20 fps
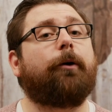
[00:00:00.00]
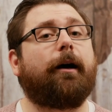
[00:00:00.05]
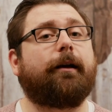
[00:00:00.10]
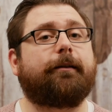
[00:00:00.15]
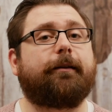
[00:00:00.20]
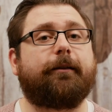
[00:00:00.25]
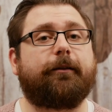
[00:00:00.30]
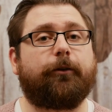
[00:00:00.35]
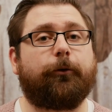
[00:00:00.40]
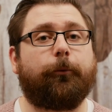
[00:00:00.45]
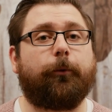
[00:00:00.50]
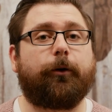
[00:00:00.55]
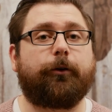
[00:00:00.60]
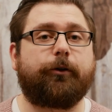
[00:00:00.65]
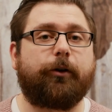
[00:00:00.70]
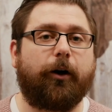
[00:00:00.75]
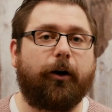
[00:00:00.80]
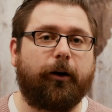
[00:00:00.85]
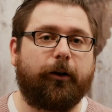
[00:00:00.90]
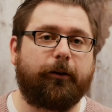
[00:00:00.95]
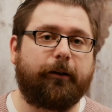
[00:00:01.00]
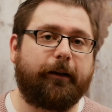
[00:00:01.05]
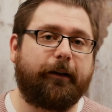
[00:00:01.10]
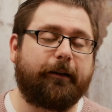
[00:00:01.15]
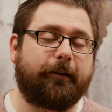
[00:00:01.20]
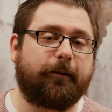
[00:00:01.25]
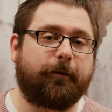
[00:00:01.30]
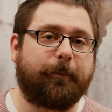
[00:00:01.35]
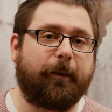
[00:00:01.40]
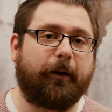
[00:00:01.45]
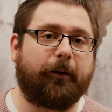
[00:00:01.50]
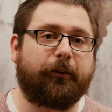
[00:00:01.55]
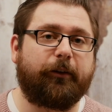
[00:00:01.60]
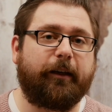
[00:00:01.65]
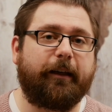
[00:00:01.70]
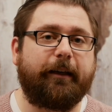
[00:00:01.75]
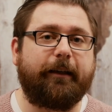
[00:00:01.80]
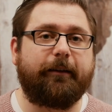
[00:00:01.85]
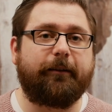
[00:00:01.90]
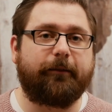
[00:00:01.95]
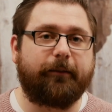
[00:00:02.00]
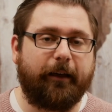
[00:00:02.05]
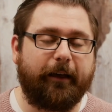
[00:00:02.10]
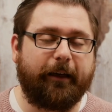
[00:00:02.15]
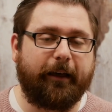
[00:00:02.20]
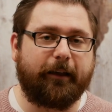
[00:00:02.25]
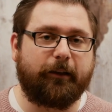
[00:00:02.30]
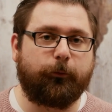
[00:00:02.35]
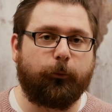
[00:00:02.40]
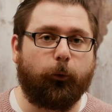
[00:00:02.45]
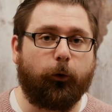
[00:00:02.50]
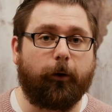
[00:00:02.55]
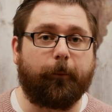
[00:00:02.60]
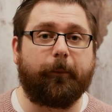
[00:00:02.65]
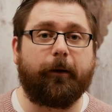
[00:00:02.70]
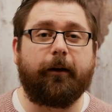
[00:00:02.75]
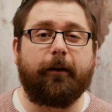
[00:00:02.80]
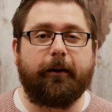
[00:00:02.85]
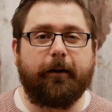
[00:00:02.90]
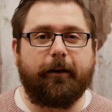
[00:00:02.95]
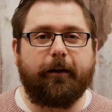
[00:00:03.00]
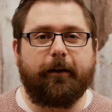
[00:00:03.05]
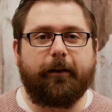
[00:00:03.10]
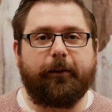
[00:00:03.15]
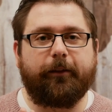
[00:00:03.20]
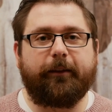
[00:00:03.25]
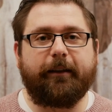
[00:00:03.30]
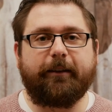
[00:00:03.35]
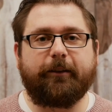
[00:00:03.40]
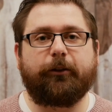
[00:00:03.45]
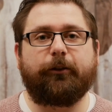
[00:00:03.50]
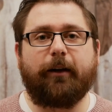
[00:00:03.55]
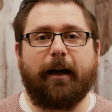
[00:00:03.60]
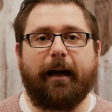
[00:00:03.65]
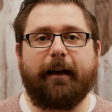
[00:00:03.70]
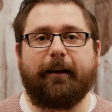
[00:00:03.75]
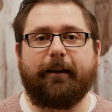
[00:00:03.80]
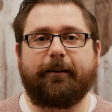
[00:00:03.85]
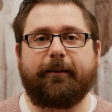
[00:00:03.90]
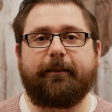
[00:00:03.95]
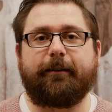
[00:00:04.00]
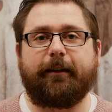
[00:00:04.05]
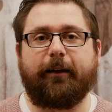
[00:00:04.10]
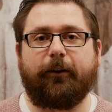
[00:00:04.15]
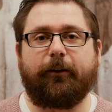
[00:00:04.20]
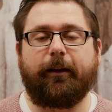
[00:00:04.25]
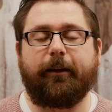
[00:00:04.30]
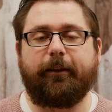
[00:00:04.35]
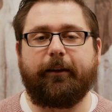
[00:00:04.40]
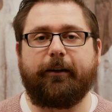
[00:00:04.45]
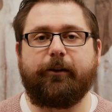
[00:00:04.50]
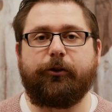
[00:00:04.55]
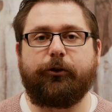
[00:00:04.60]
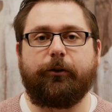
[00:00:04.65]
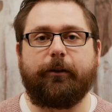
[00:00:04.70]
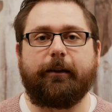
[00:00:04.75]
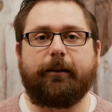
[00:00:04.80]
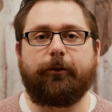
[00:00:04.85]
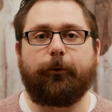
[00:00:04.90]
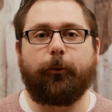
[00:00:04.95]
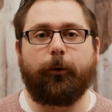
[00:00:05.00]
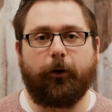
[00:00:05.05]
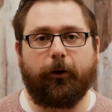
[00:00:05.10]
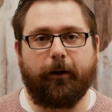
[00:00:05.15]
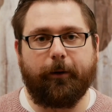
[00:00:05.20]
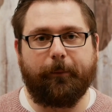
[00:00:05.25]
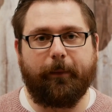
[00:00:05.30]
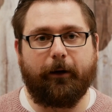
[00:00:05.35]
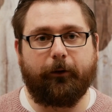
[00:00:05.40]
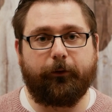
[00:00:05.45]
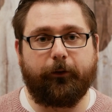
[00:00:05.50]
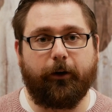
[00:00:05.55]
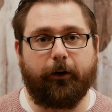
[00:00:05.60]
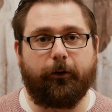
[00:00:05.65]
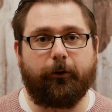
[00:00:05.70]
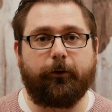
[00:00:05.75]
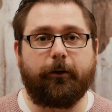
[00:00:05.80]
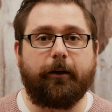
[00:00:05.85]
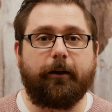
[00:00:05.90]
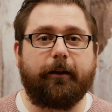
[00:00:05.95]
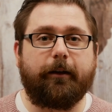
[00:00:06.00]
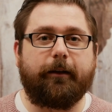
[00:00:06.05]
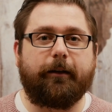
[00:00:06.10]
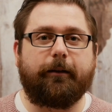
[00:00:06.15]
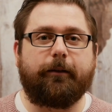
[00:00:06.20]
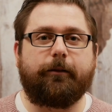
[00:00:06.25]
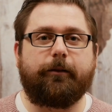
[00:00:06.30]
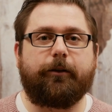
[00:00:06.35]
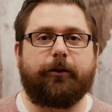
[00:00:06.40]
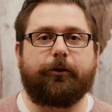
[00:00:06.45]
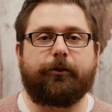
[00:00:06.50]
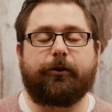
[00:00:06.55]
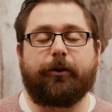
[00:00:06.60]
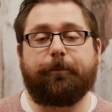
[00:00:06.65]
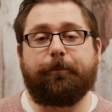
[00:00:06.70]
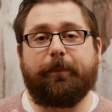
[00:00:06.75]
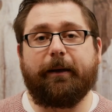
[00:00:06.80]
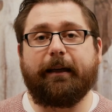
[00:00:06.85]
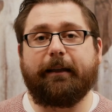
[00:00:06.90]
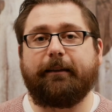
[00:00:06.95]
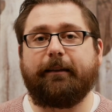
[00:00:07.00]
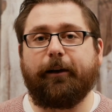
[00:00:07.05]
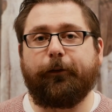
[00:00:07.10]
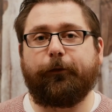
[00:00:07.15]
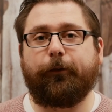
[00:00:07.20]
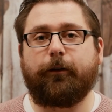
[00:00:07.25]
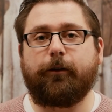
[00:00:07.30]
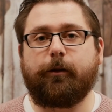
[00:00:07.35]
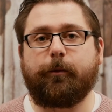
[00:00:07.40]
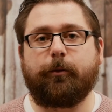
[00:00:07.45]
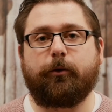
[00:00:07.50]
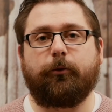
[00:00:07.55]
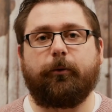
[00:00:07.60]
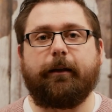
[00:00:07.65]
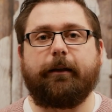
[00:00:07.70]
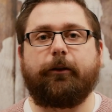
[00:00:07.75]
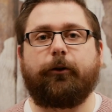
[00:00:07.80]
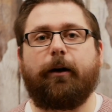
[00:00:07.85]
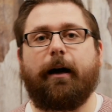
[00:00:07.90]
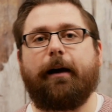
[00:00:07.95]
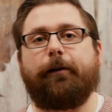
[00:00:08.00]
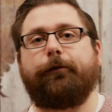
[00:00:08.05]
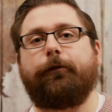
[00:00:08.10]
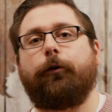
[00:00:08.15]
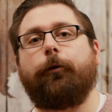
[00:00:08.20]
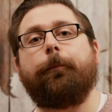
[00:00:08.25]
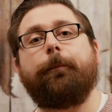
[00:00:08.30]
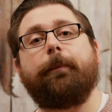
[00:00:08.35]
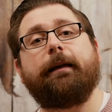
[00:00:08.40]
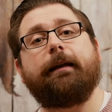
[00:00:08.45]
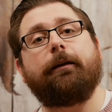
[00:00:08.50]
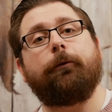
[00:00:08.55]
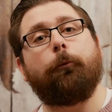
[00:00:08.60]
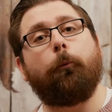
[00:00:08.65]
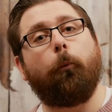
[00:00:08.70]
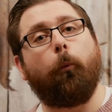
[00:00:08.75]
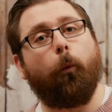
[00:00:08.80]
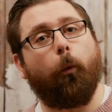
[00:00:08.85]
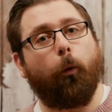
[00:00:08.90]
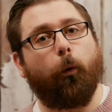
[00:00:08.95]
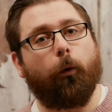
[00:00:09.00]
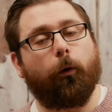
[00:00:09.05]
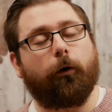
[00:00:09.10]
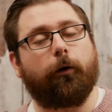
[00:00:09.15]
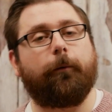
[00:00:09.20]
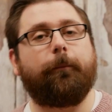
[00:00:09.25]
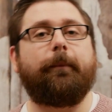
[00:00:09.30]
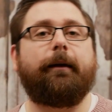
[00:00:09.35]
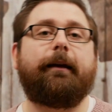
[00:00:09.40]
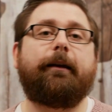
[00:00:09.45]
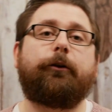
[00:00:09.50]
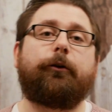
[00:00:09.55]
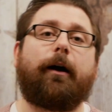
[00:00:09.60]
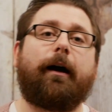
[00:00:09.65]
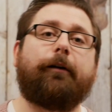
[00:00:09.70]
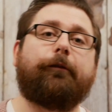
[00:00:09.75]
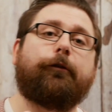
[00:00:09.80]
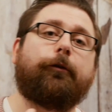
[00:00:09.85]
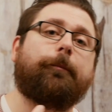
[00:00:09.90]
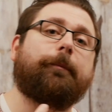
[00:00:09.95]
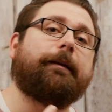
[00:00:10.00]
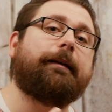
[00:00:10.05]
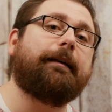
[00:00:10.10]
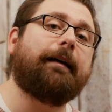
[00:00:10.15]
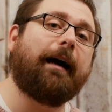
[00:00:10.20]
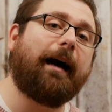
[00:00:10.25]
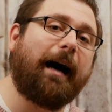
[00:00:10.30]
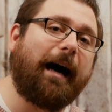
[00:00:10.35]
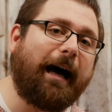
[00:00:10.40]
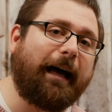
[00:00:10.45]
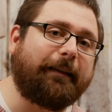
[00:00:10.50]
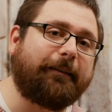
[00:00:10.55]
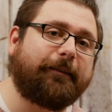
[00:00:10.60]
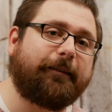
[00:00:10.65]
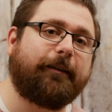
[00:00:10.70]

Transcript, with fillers: processor works hard, it expels heat, it gets warm. These are not necessarily things you need to worry about, though. There's a big difference between your iPhone being warm and your iPhone being hot.